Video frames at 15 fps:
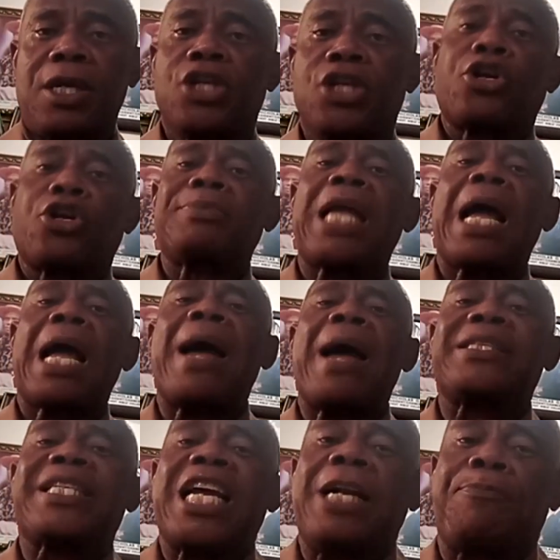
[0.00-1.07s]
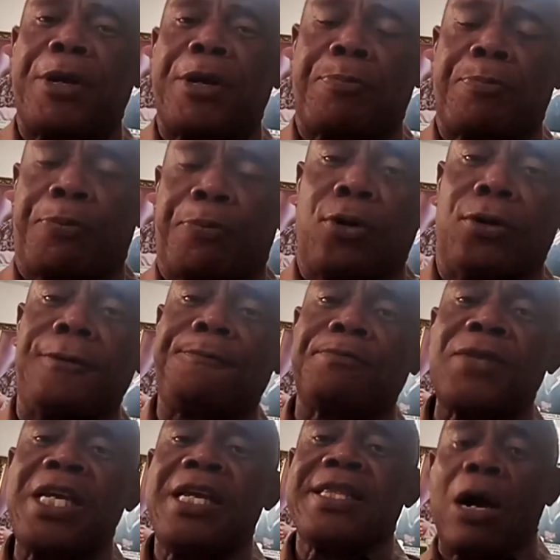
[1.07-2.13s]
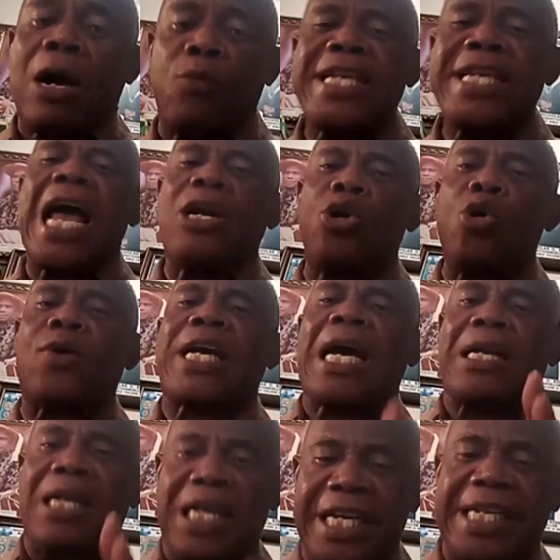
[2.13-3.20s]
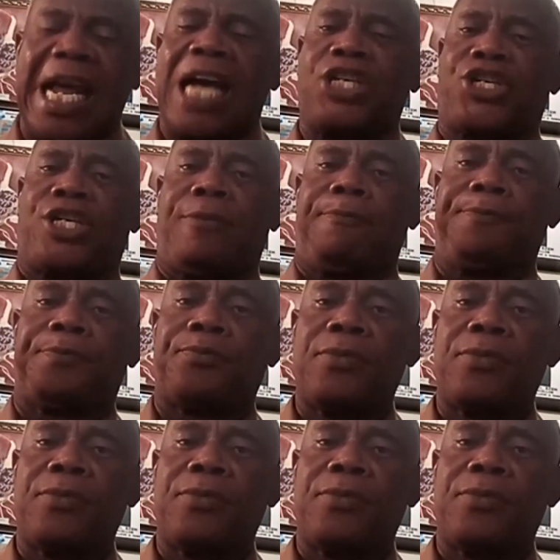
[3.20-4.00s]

Sometimes I tell people that when I look at leadership,